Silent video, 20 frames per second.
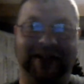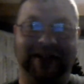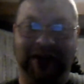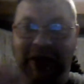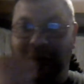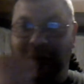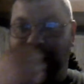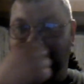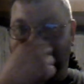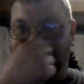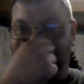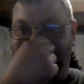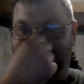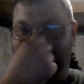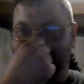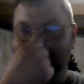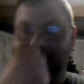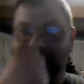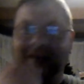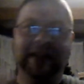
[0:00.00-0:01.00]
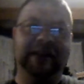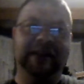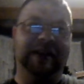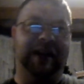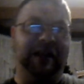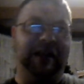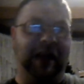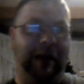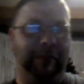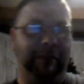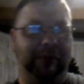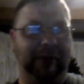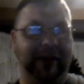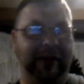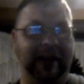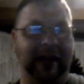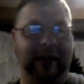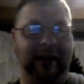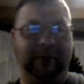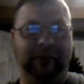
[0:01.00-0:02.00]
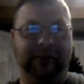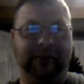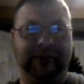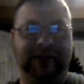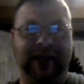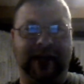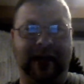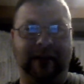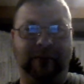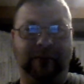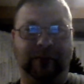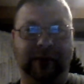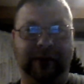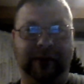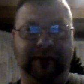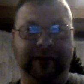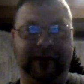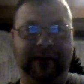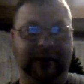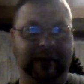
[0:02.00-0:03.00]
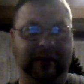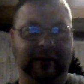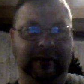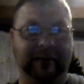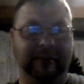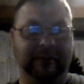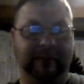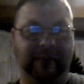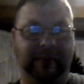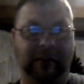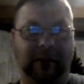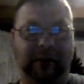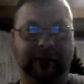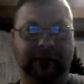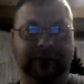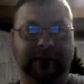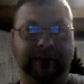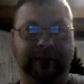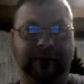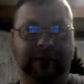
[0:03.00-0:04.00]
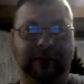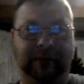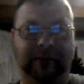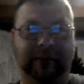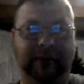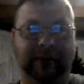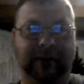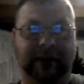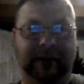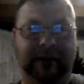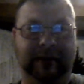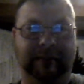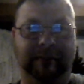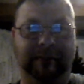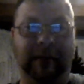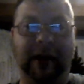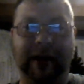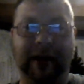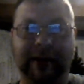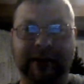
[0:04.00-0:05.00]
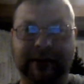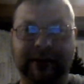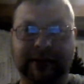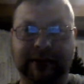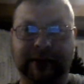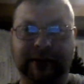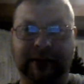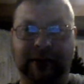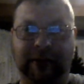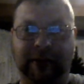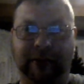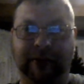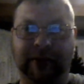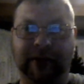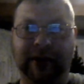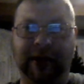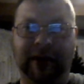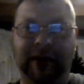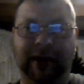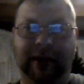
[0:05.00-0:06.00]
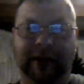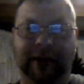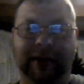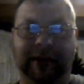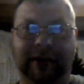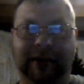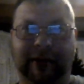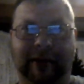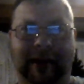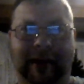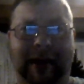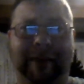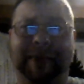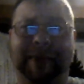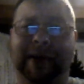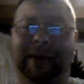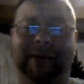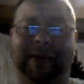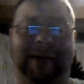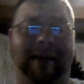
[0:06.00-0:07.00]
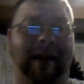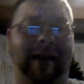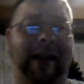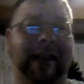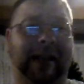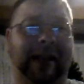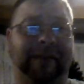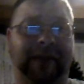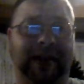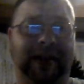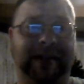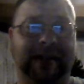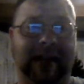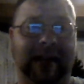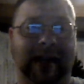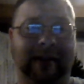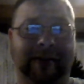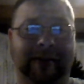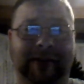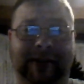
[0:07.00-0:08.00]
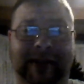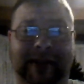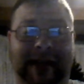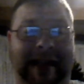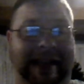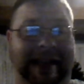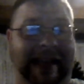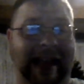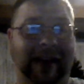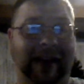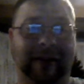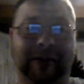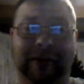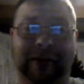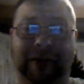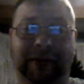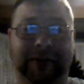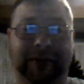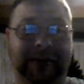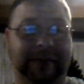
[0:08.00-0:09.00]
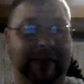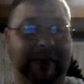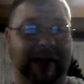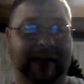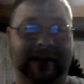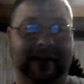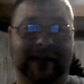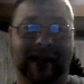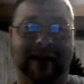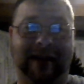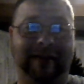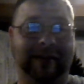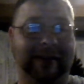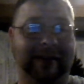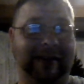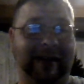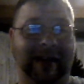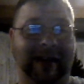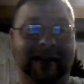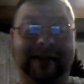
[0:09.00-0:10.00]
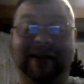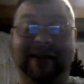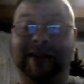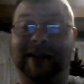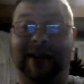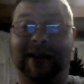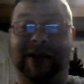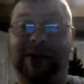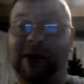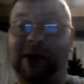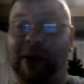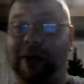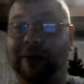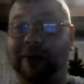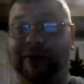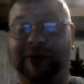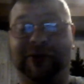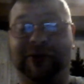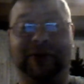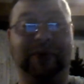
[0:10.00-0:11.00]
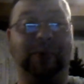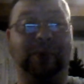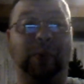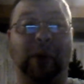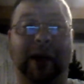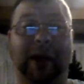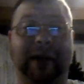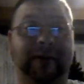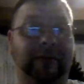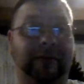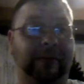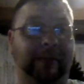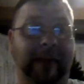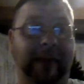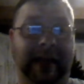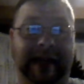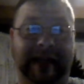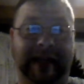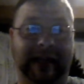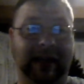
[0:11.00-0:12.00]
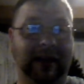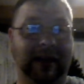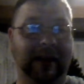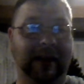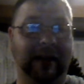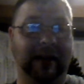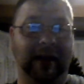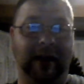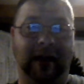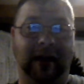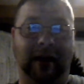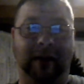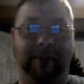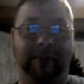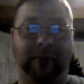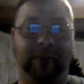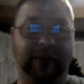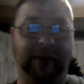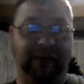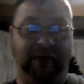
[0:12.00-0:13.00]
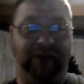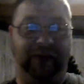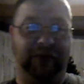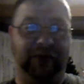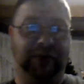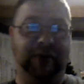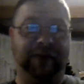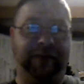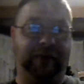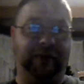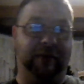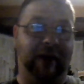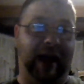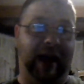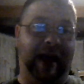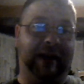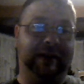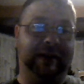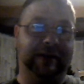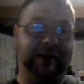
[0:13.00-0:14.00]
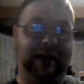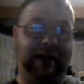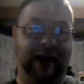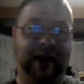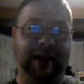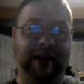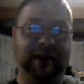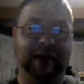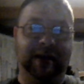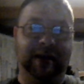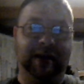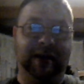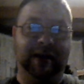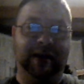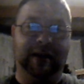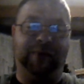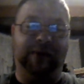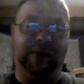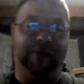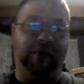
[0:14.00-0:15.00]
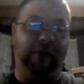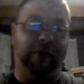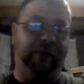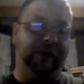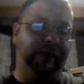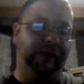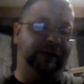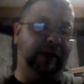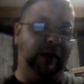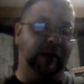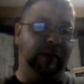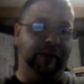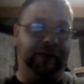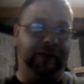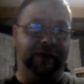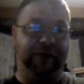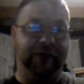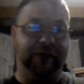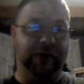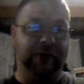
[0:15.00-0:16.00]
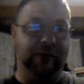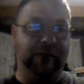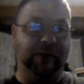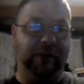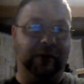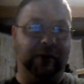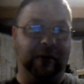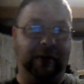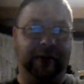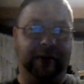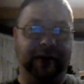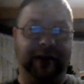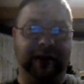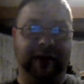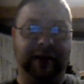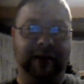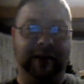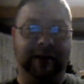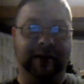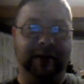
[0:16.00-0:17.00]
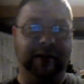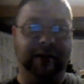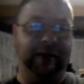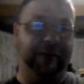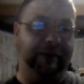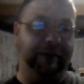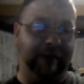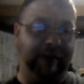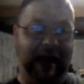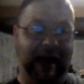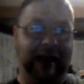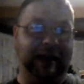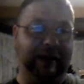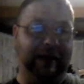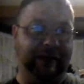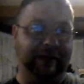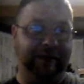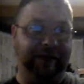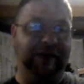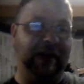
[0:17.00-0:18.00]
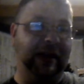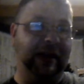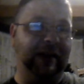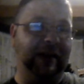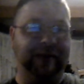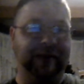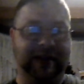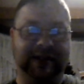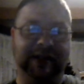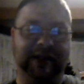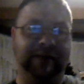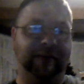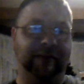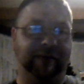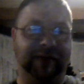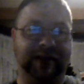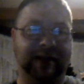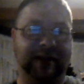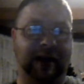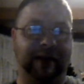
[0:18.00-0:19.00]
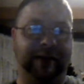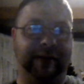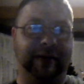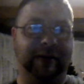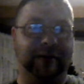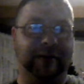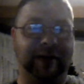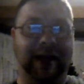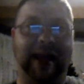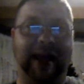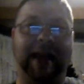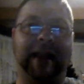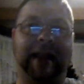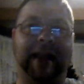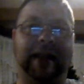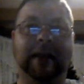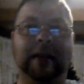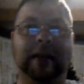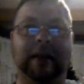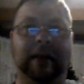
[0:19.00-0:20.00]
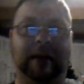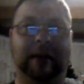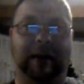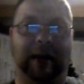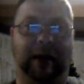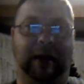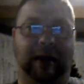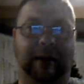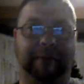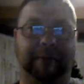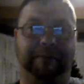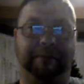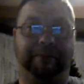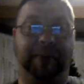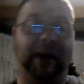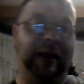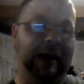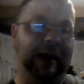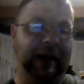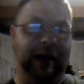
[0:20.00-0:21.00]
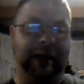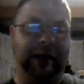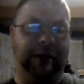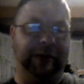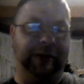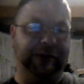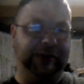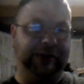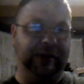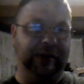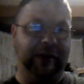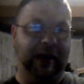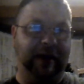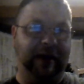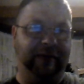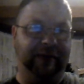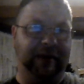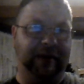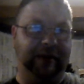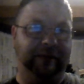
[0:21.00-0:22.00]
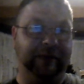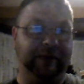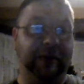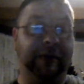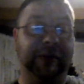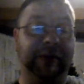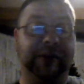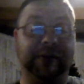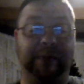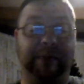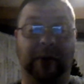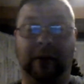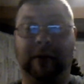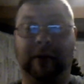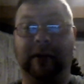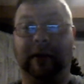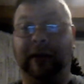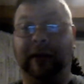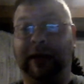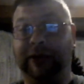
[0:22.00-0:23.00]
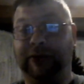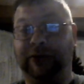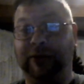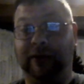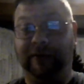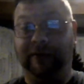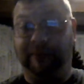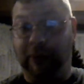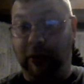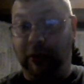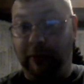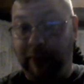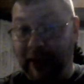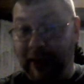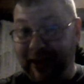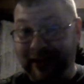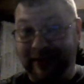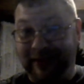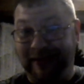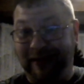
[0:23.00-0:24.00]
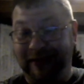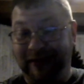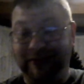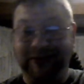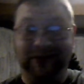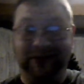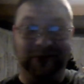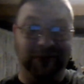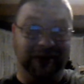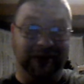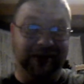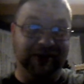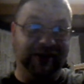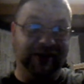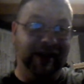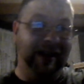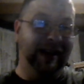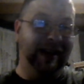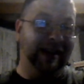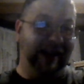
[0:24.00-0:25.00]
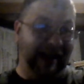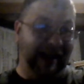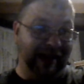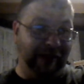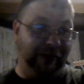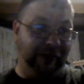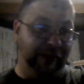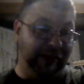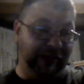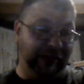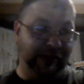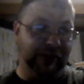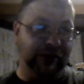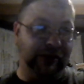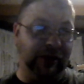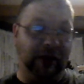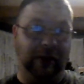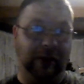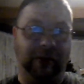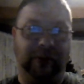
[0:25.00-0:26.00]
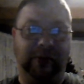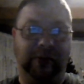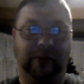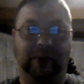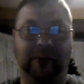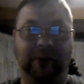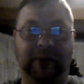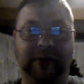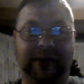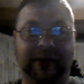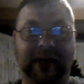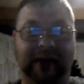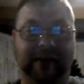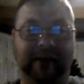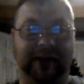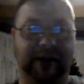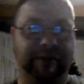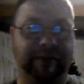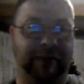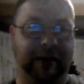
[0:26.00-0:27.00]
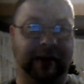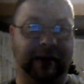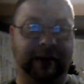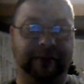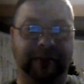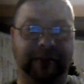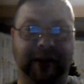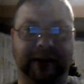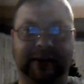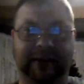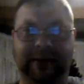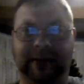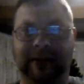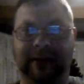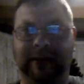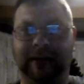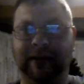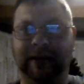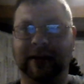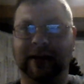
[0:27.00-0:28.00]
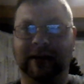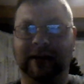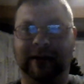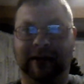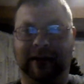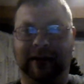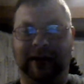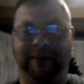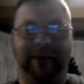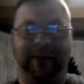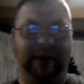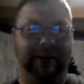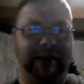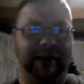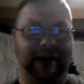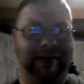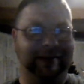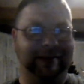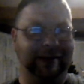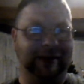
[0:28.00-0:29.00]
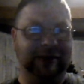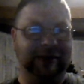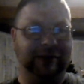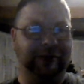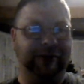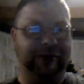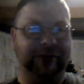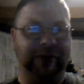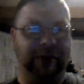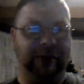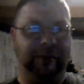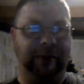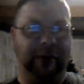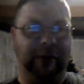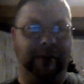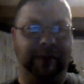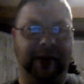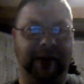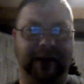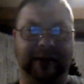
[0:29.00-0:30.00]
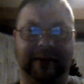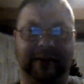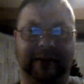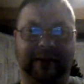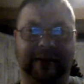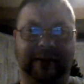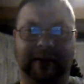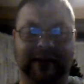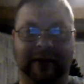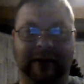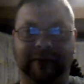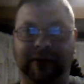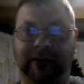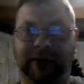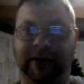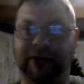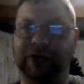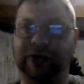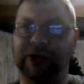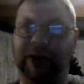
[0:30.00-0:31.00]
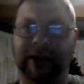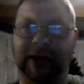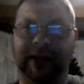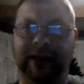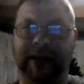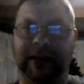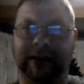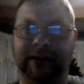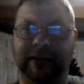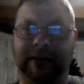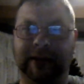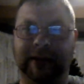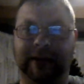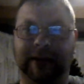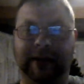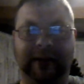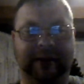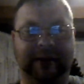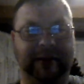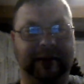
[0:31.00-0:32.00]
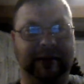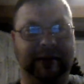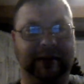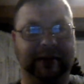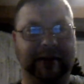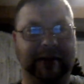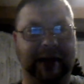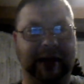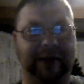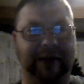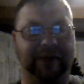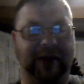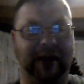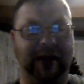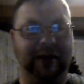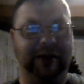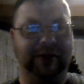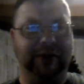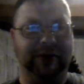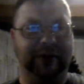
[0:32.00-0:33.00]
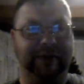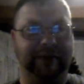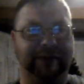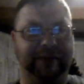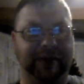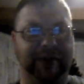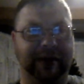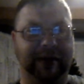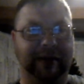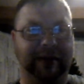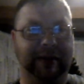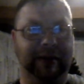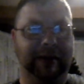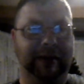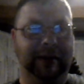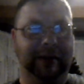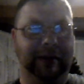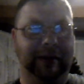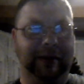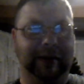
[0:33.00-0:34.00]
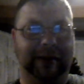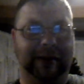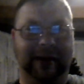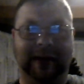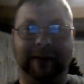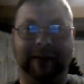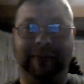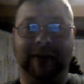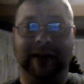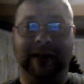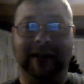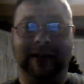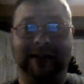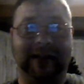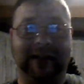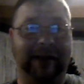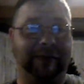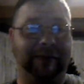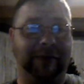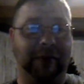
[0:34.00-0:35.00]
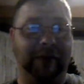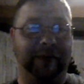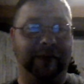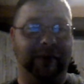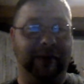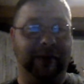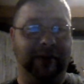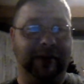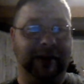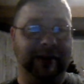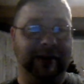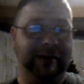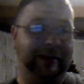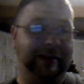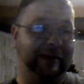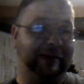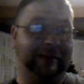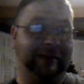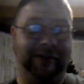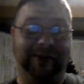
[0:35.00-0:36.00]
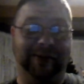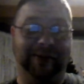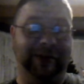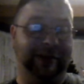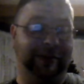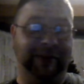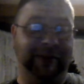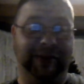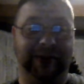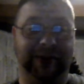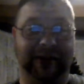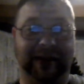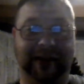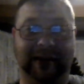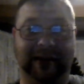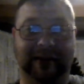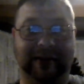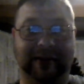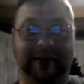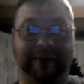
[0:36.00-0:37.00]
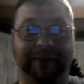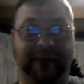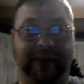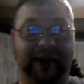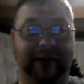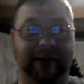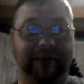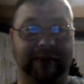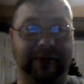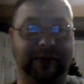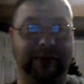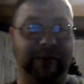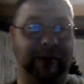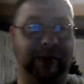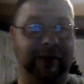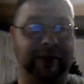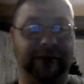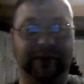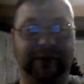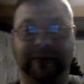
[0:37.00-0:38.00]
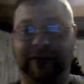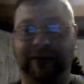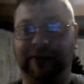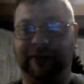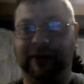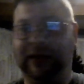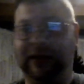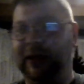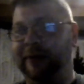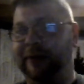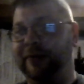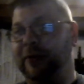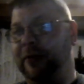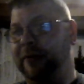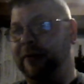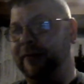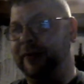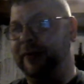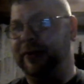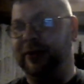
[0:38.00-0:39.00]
We got a couple animals that will eat multiple mice. So, I'd be lying if I sat here and said I counted all those mice out in the size because I don't. There's just way too many. But we have a few different racks that if we have overflow of a few, we'll go to the another rack and feed even if it's not their day. And I also have a very small collection of ball pythons to which I don't really show or tell anybody, but I probably got a dozen or so ball pythons that I really enjoy that get to take advantage of anything that's left over because they're always willing to eat something if there's one or two or three left over.